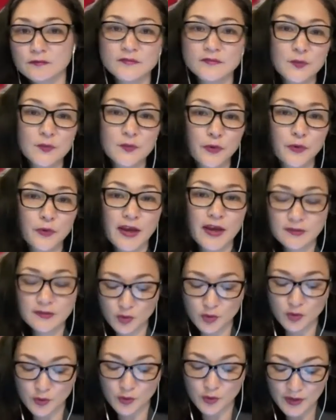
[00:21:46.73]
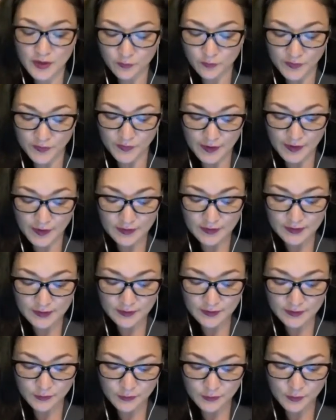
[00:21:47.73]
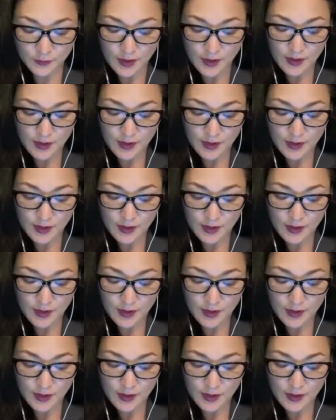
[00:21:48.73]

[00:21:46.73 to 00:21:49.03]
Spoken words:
some brainstorming of what they can do.